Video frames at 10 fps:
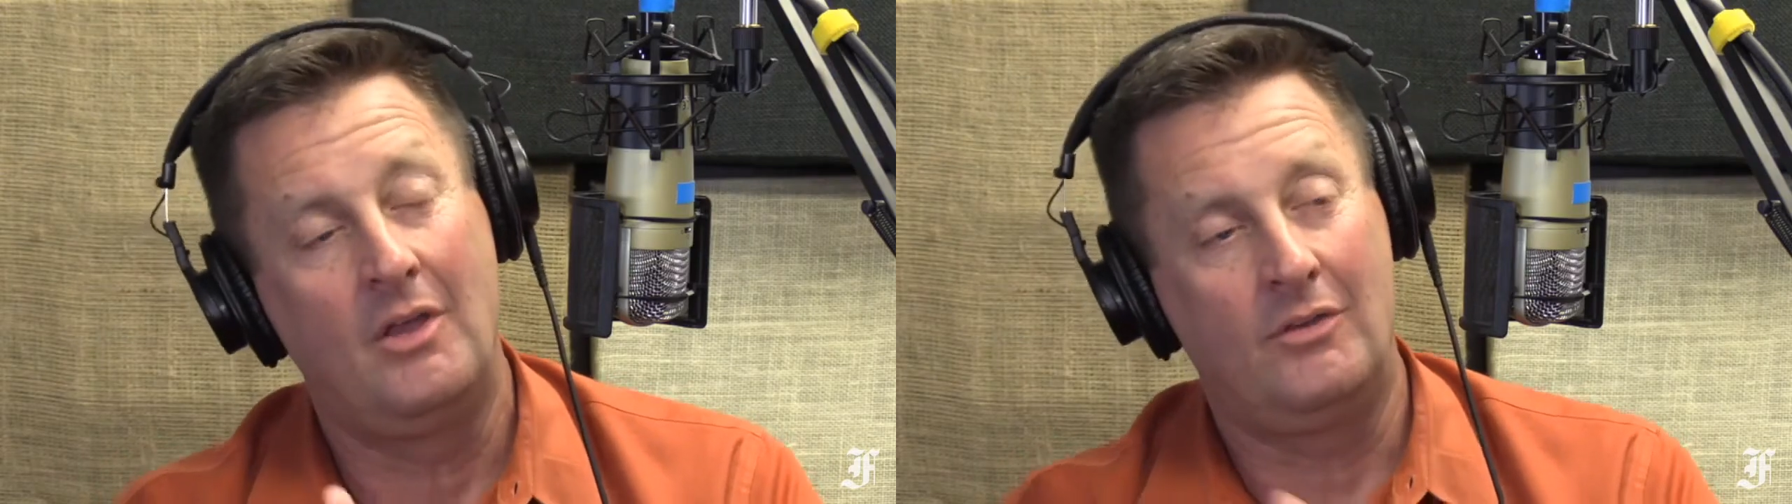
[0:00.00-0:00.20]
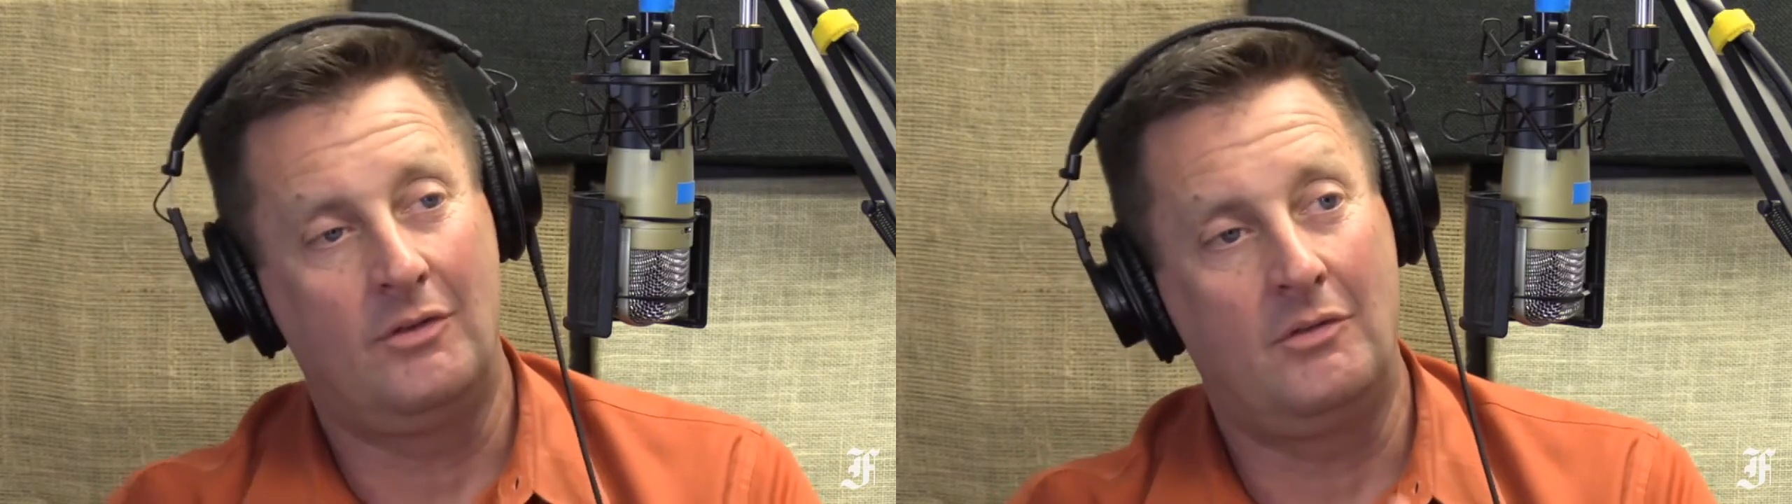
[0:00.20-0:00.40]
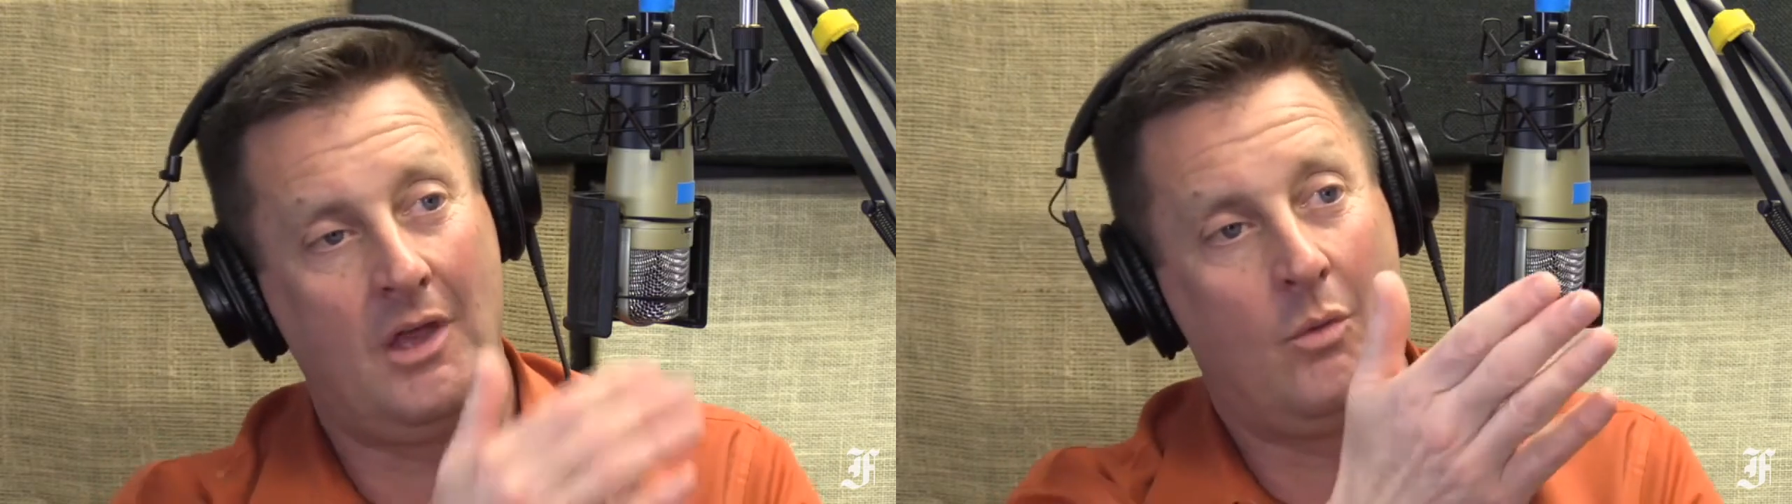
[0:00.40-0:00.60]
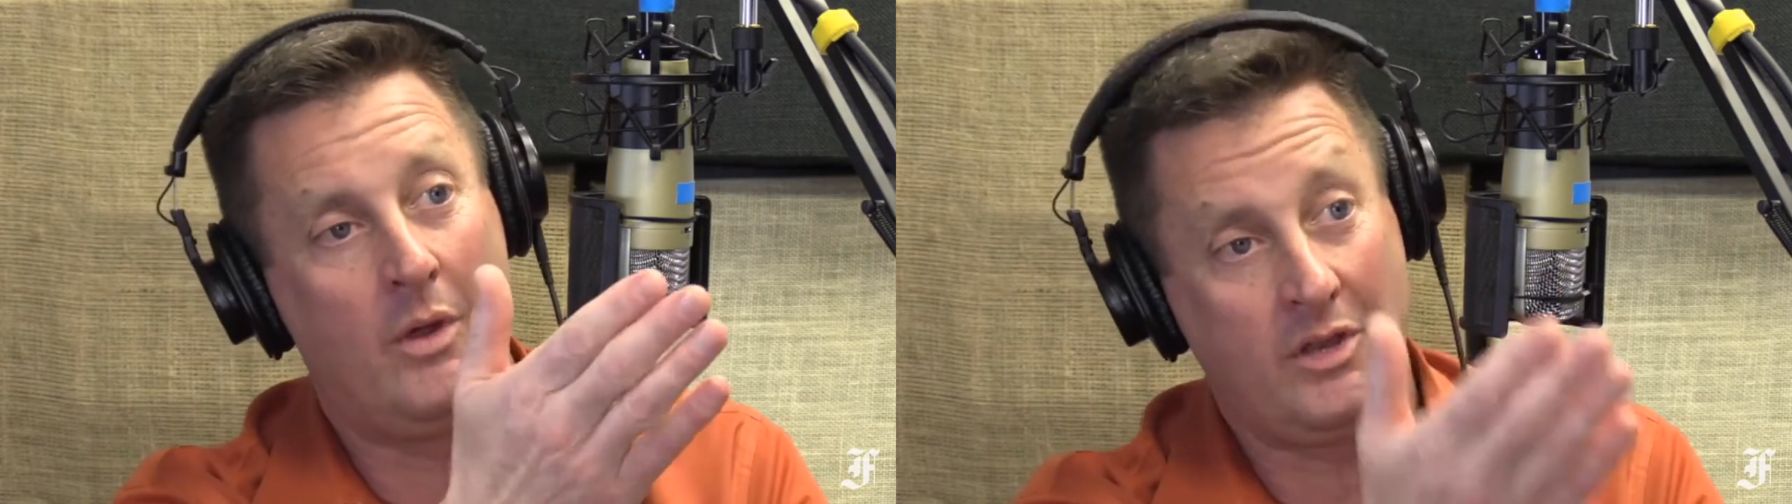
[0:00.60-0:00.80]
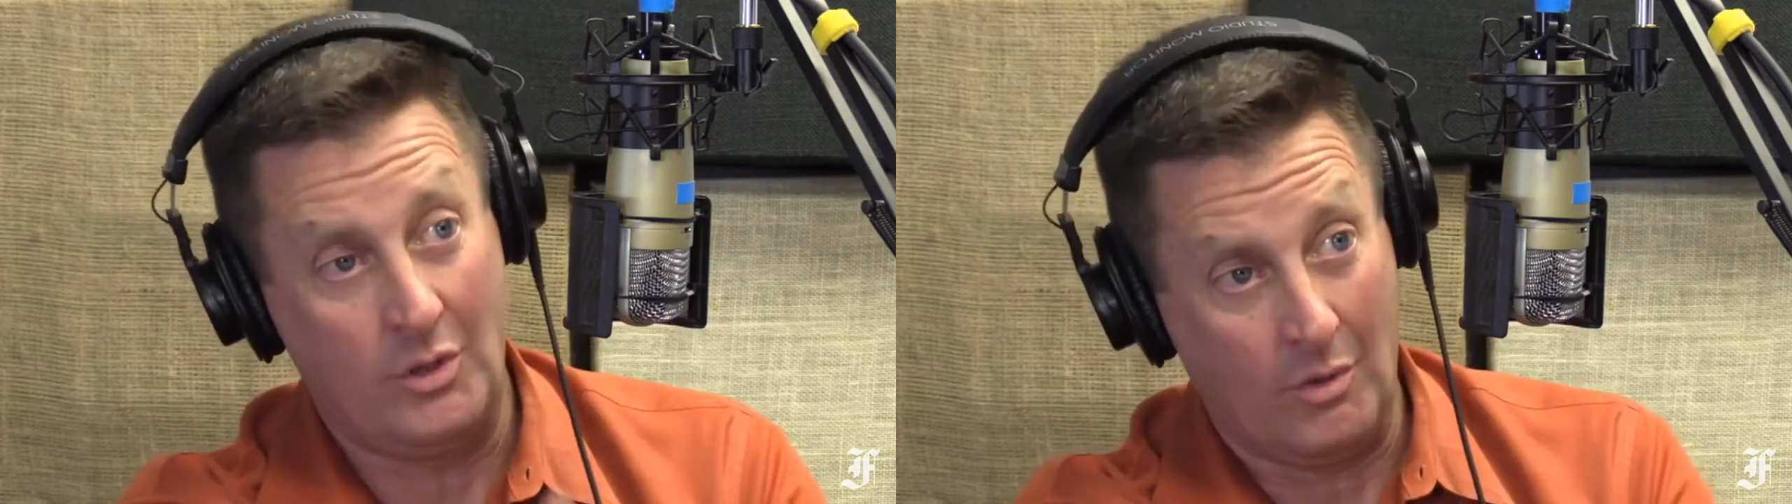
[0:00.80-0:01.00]
so that
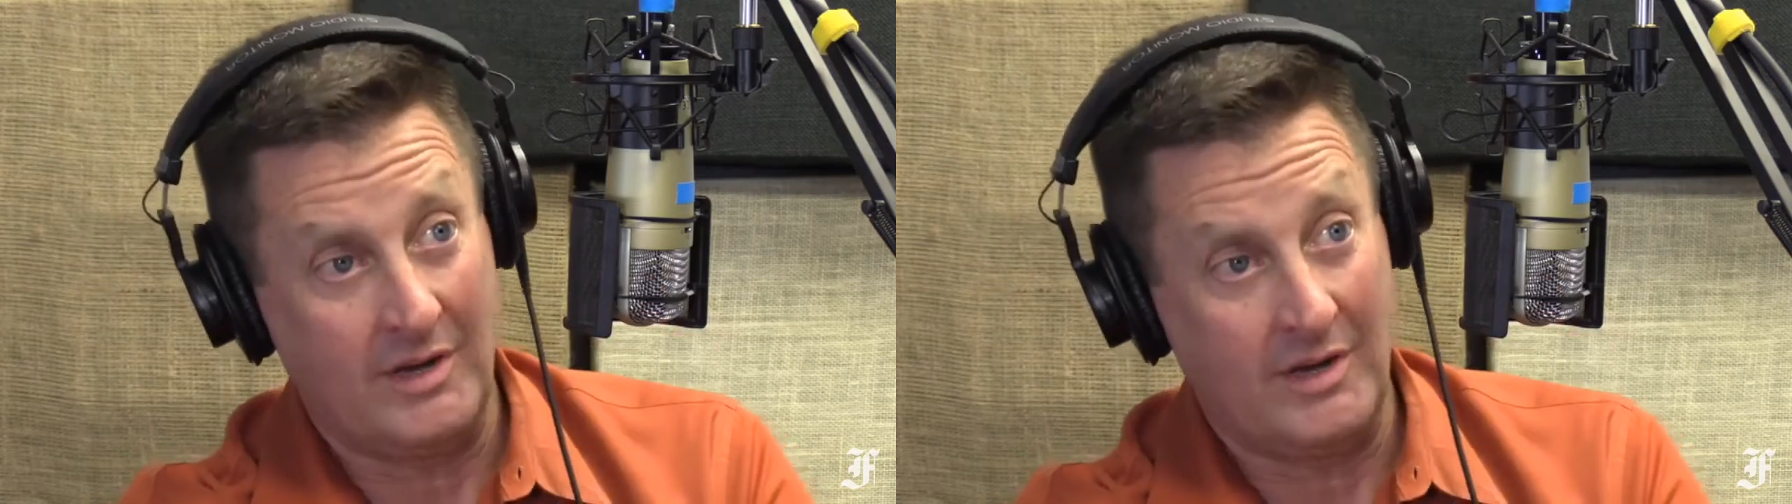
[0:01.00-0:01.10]
when you are